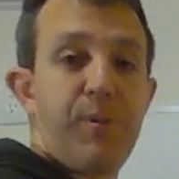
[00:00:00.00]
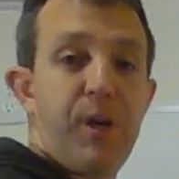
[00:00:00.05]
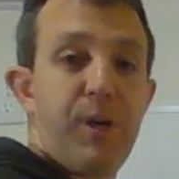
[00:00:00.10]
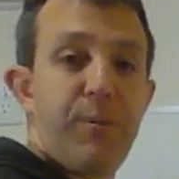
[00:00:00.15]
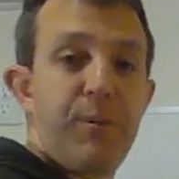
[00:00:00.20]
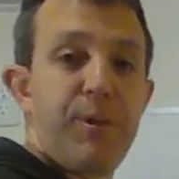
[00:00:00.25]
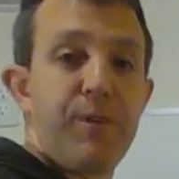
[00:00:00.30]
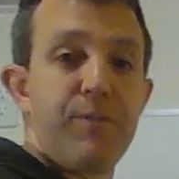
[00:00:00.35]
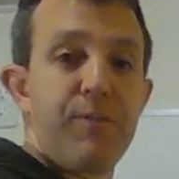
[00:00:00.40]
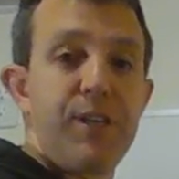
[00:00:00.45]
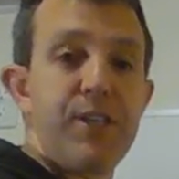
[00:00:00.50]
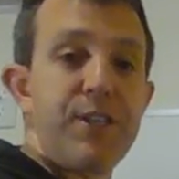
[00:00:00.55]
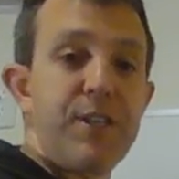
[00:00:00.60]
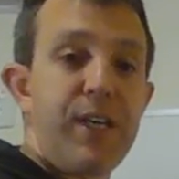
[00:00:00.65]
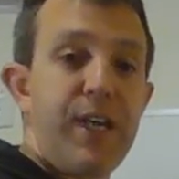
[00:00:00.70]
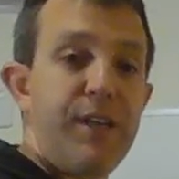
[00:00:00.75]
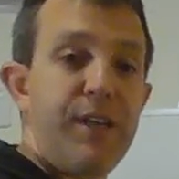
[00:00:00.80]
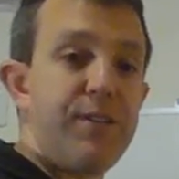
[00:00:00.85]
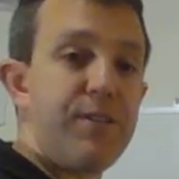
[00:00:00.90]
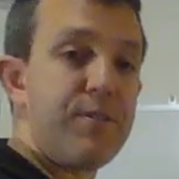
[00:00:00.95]
where we
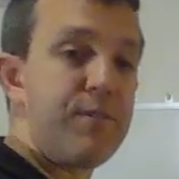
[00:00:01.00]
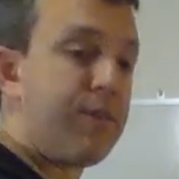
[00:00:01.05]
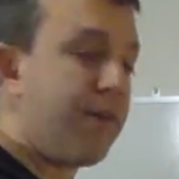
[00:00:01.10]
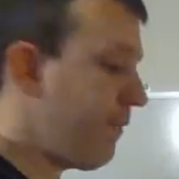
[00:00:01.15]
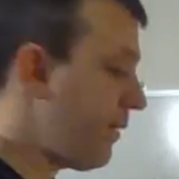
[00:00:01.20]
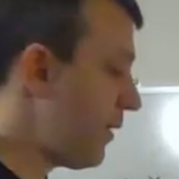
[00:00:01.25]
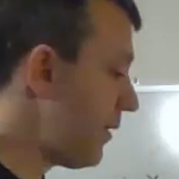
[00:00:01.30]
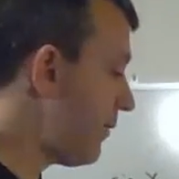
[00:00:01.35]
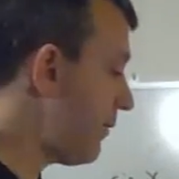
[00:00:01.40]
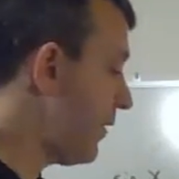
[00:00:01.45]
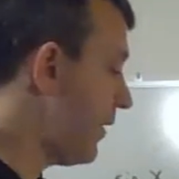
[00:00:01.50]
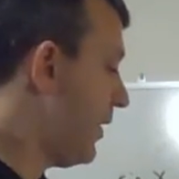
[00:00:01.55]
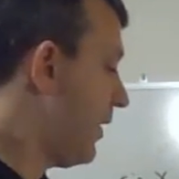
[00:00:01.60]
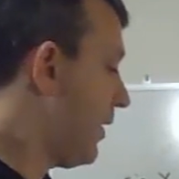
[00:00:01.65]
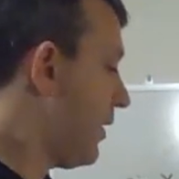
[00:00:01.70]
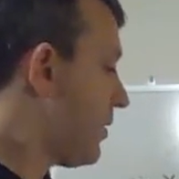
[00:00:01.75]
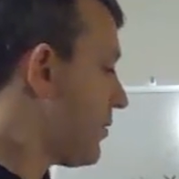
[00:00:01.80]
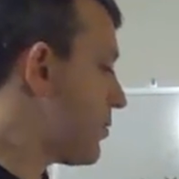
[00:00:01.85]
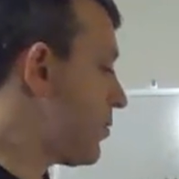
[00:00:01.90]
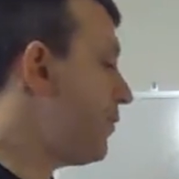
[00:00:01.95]
originally had the derivative.
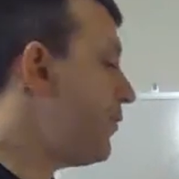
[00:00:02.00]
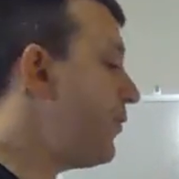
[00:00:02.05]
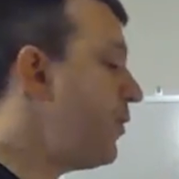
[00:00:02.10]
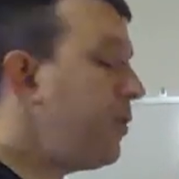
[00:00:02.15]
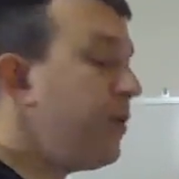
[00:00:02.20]
So if